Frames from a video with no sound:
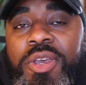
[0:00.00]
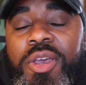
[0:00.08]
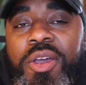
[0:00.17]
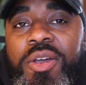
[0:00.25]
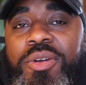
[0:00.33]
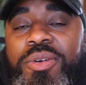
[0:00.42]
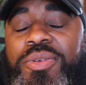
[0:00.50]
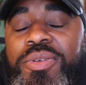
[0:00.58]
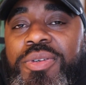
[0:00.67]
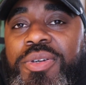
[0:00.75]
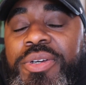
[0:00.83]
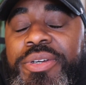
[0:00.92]
Oh,
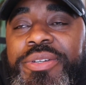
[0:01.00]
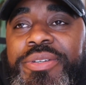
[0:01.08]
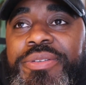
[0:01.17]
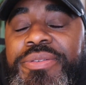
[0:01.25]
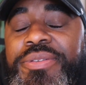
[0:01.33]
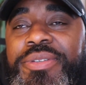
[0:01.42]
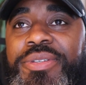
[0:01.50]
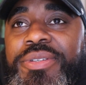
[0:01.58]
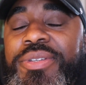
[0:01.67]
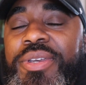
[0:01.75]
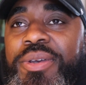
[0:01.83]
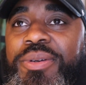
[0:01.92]

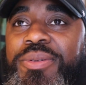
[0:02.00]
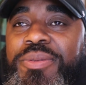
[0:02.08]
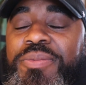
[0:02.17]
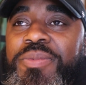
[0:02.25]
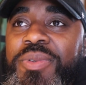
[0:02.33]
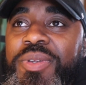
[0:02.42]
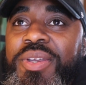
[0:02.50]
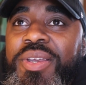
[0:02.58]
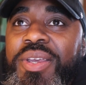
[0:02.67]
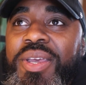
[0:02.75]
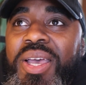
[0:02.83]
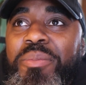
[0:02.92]
so
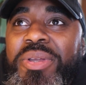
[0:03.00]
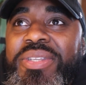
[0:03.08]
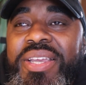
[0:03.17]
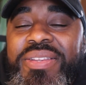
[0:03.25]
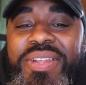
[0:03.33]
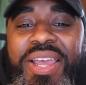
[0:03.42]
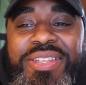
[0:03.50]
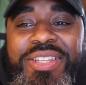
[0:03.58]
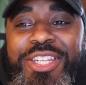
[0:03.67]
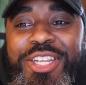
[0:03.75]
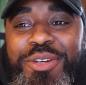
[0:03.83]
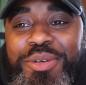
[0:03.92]
I'm gonna take like the
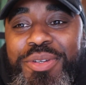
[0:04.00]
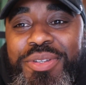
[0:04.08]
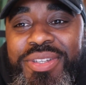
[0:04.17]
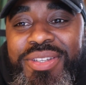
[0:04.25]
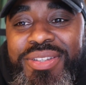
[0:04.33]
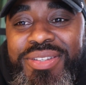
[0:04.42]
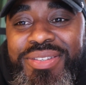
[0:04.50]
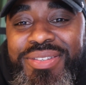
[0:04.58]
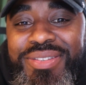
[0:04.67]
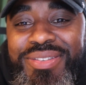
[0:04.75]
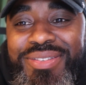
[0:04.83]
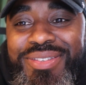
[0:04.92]
literal sense
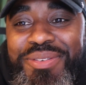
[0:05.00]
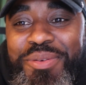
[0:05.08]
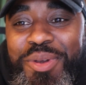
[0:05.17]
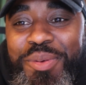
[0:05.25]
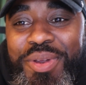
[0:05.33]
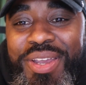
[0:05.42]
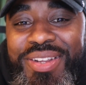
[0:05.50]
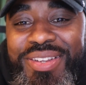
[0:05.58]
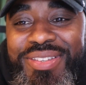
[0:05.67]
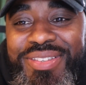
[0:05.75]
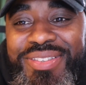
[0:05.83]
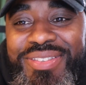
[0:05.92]
of where we're
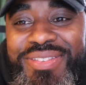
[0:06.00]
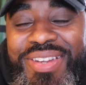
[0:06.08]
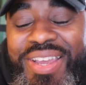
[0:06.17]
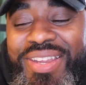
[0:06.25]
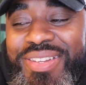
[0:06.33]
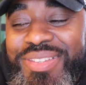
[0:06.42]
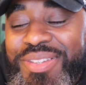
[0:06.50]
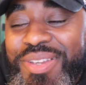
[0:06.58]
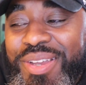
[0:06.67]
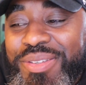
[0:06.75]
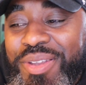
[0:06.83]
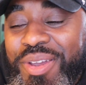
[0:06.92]
headed. Right, so
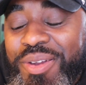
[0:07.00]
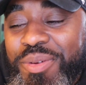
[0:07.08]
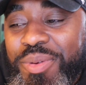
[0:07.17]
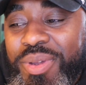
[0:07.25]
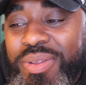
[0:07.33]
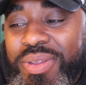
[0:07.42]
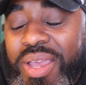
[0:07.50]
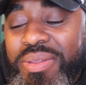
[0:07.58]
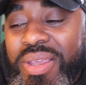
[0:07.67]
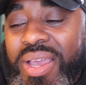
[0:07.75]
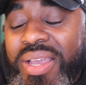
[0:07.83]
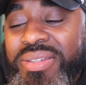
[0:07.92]
I'll start with I,
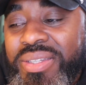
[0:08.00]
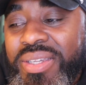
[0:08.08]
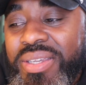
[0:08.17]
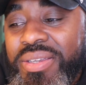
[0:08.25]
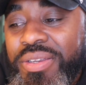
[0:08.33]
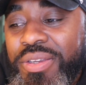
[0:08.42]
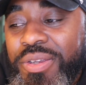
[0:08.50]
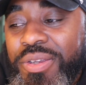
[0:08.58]
I see.